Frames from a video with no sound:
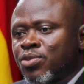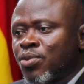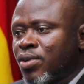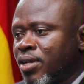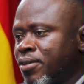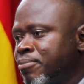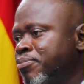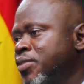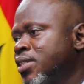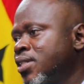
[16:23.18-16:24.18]
so
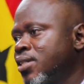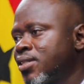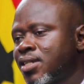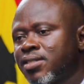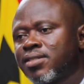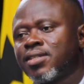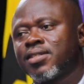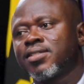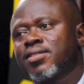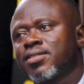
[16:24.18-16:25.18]

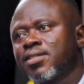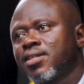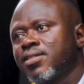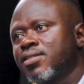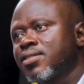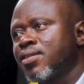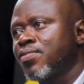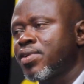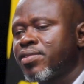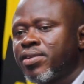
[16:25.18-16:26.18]
that is a
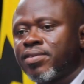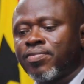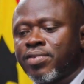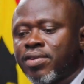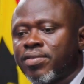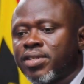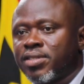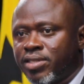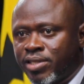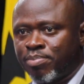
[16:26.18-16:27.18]
very, very
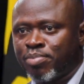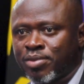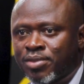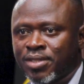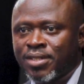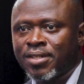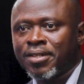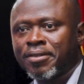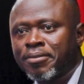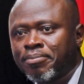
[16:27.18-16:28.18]
deep
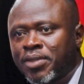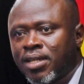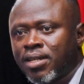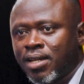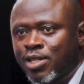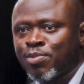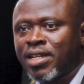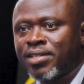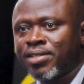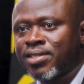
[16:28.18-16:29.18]

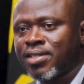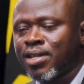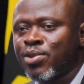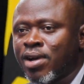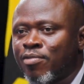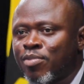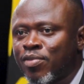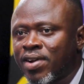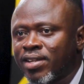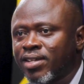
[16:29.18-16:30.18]
explanation that you have
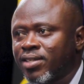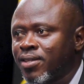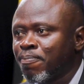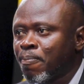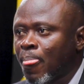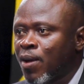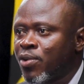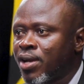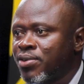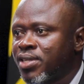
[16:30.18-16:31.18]
provided.
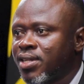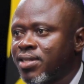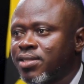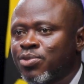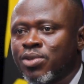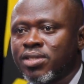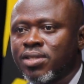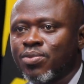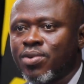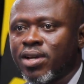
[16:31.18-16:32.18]
We are looking at a
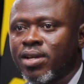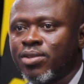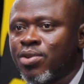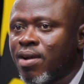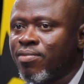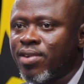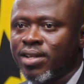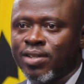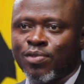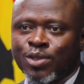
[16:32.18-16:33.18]
situation where you have
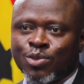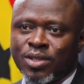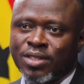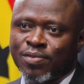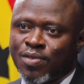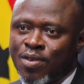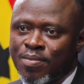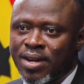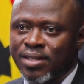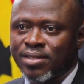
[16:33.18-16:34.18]
run it for 24
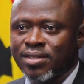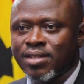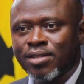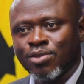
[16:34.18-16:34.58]
months and